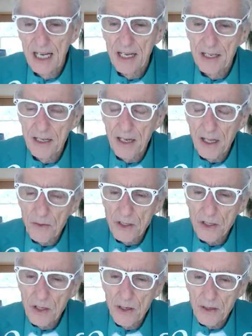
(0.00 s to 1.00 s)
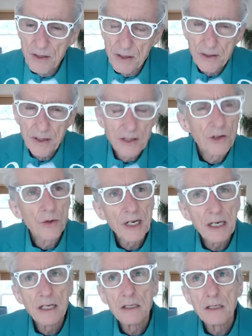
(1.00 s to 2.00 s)
in other words, the trick
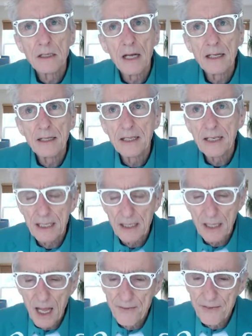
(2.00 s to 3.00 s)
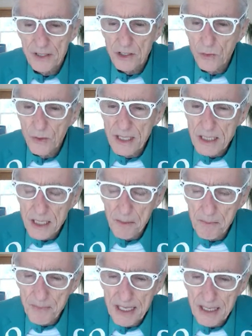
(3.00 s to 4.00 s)
is, I think, in life is doing
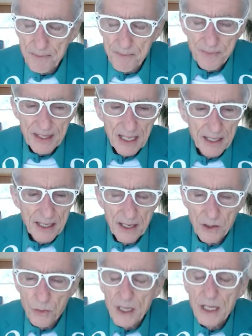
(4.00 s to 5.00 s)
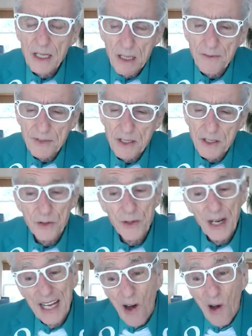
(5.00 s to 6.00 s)
something that you really love to do
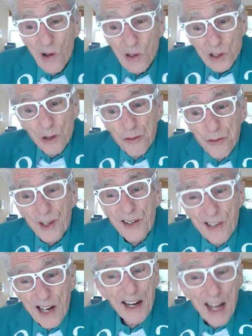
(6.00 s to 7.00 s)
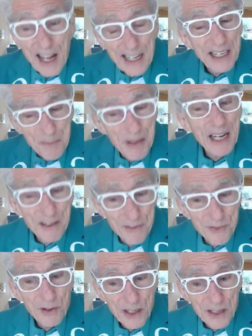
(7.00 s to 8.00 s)
and also figuring out how to get paid
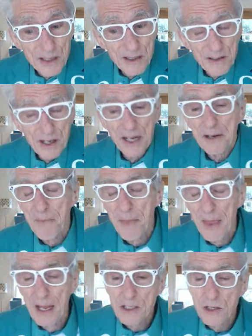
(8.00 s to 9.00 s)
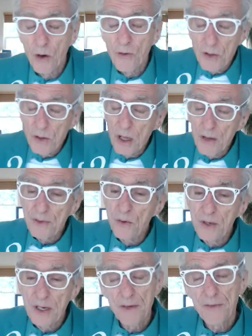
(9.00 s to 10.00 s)
for it. Okay. So if you love
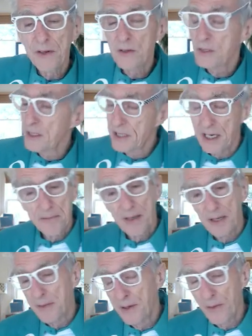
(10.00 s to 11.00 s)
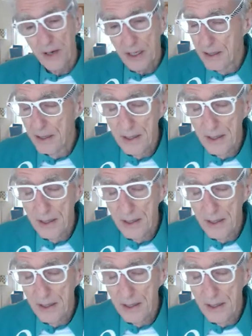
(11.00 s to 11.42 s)
doing interviews and say maybe you want to